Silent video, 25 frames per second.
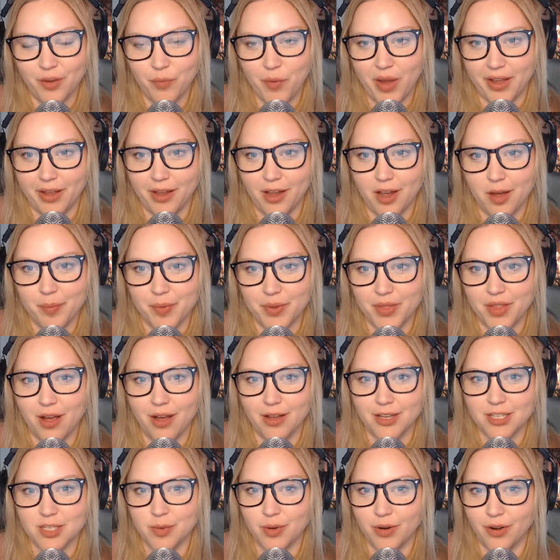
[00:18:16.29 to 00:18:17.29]
Waking up in the
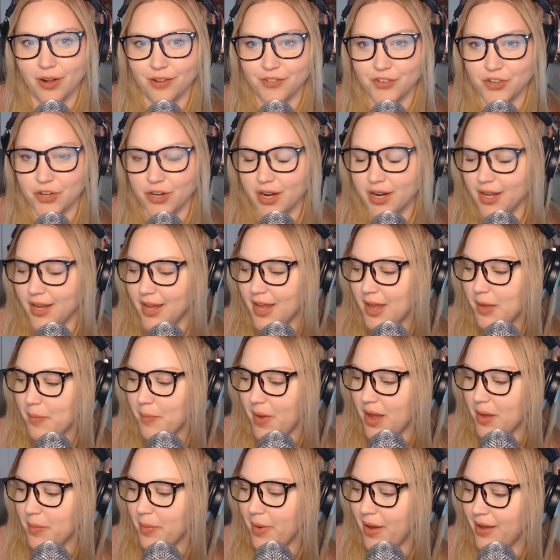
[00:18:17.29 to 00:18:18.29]
hospital after getting hit
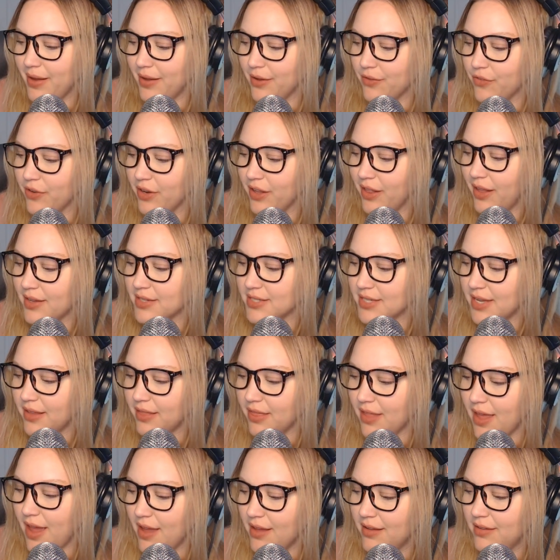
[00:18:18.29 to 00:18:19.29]
by a bike and realizing
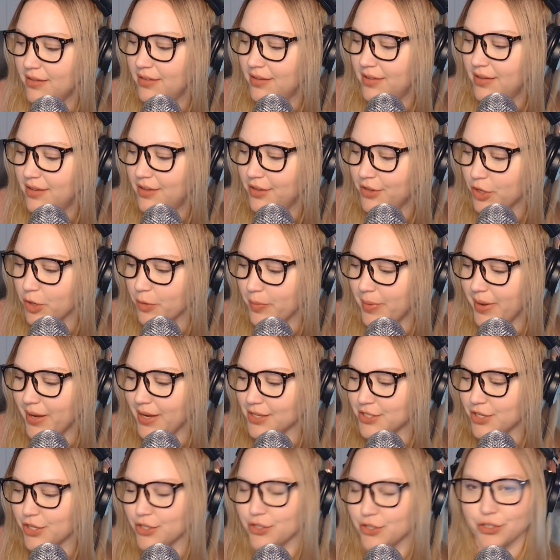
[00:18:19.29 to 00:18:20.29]
that your
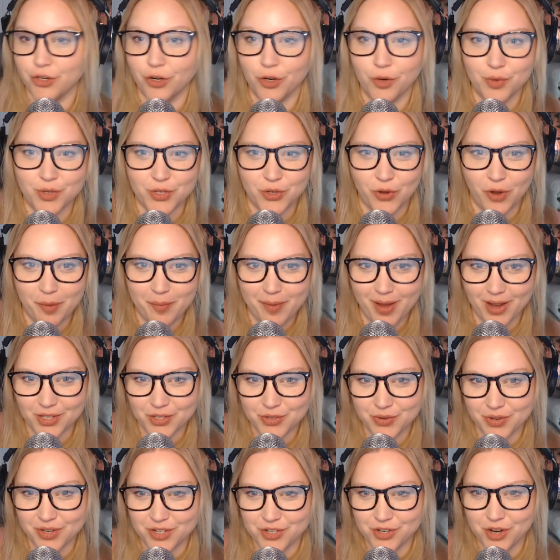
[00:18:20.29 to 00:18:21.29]
biggest concern was going back
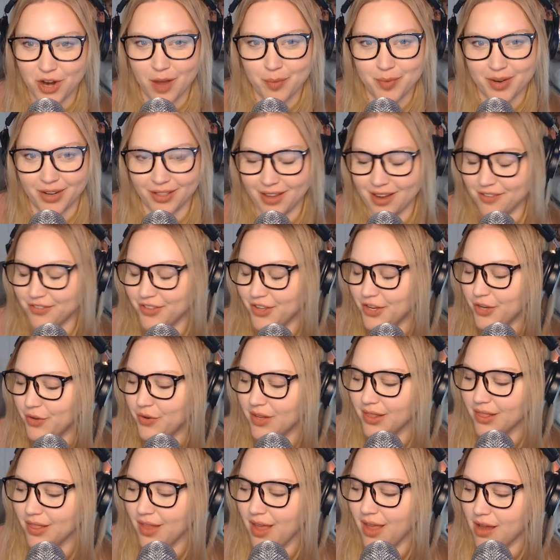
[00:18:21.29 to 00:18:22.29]
to a job and a life that you
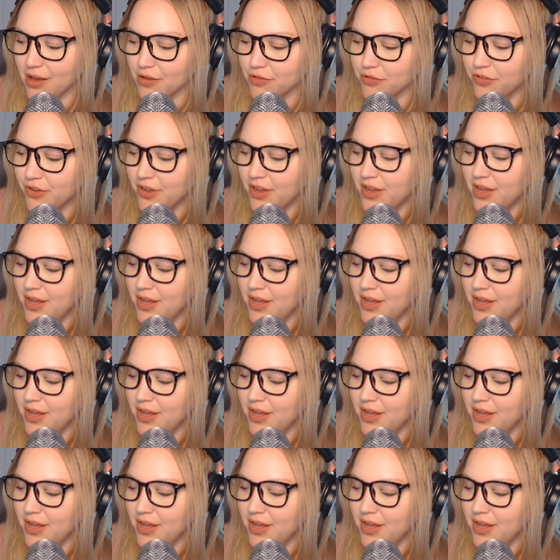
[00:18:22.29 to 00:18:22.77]
didn't love.